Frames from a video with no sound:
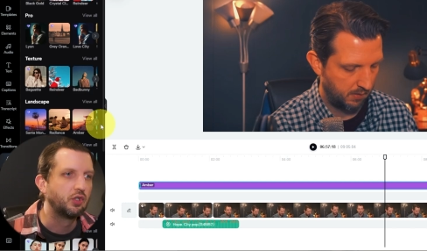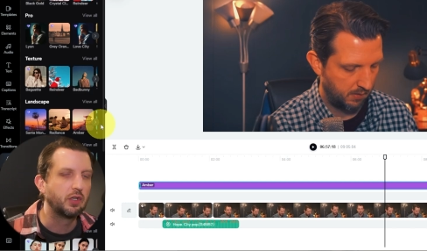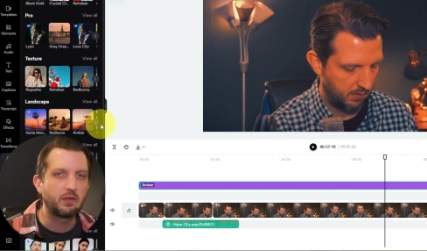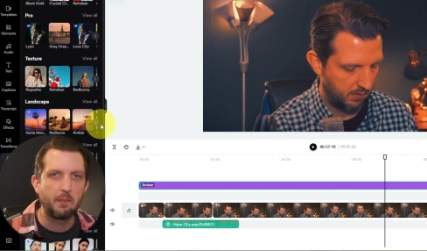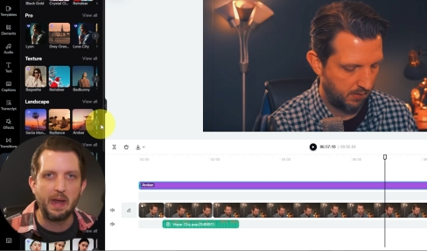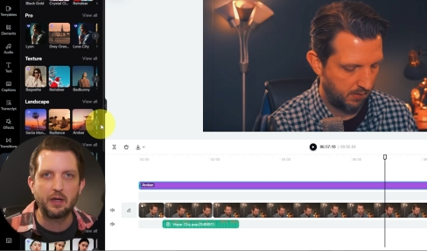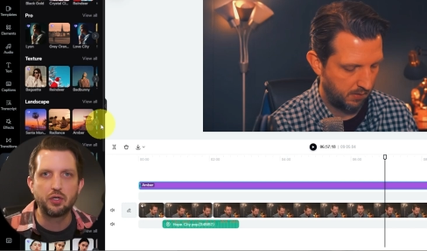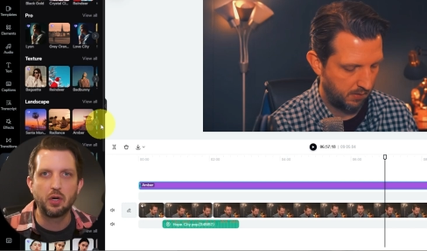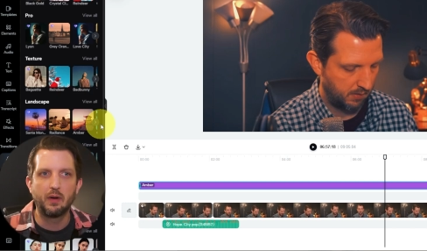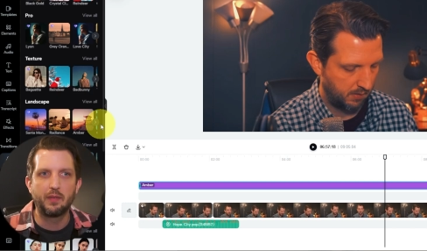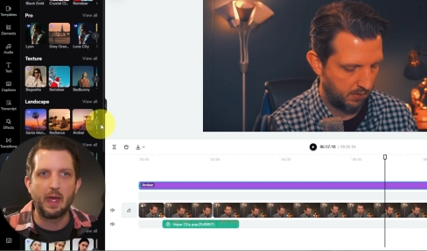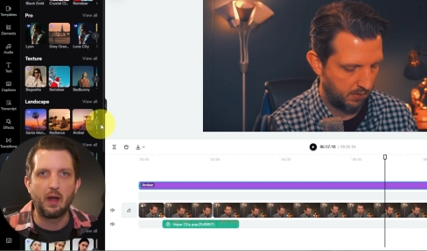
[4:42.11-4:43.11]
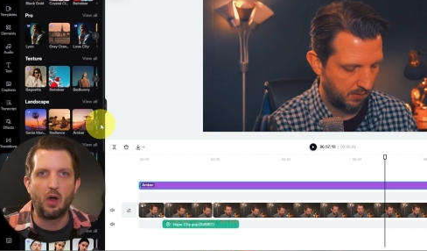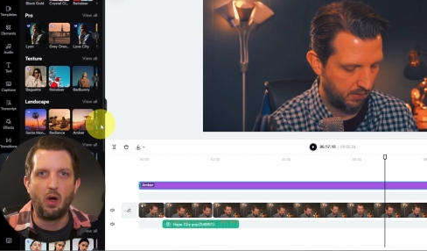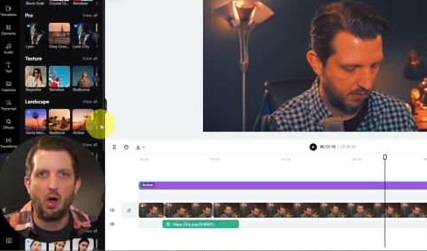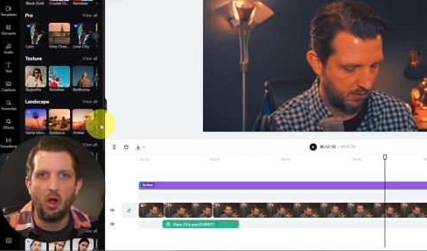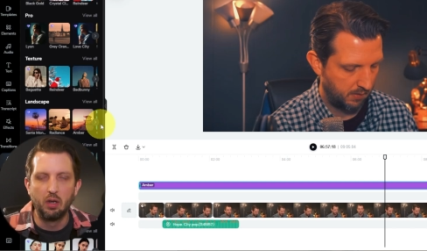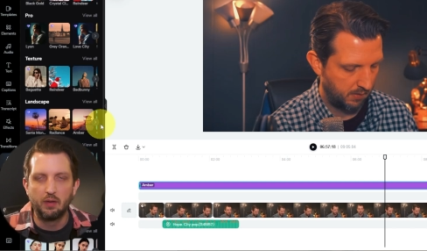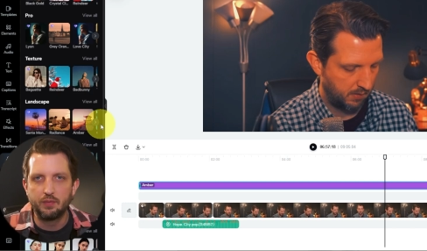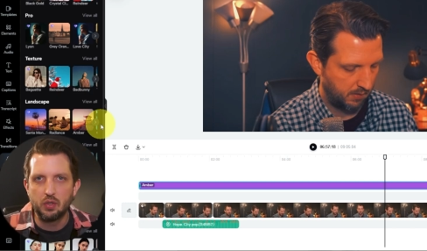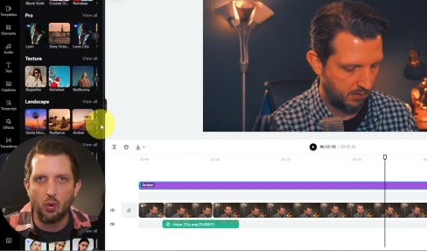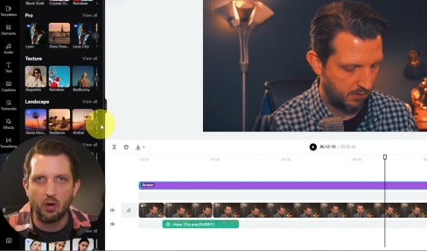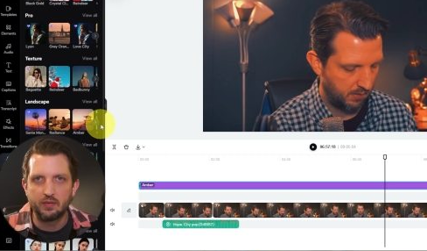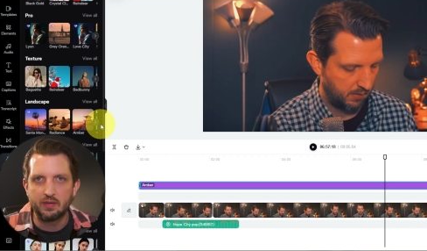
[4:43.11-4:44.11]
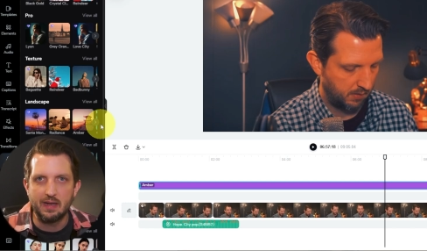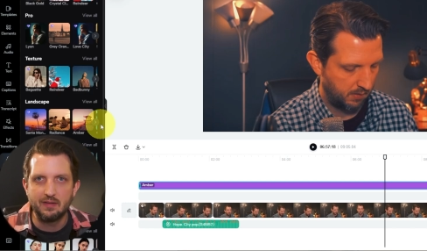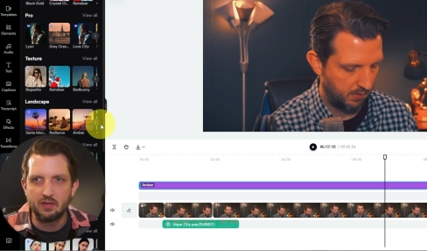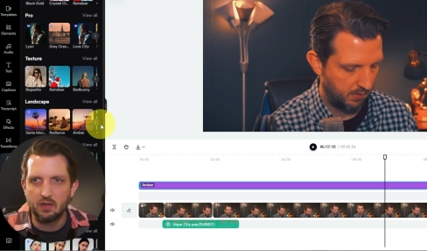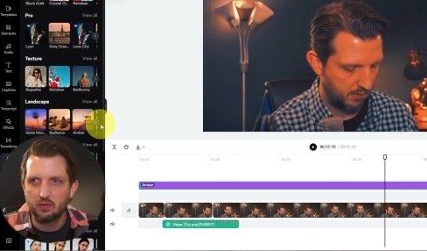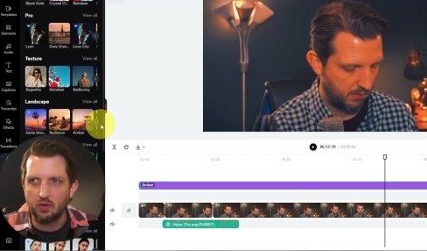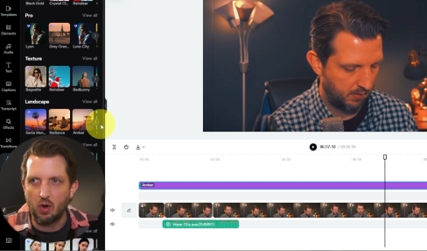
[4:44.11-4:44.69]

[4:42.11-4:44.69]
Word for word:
Speaker 1: just to make sure that all of your sentences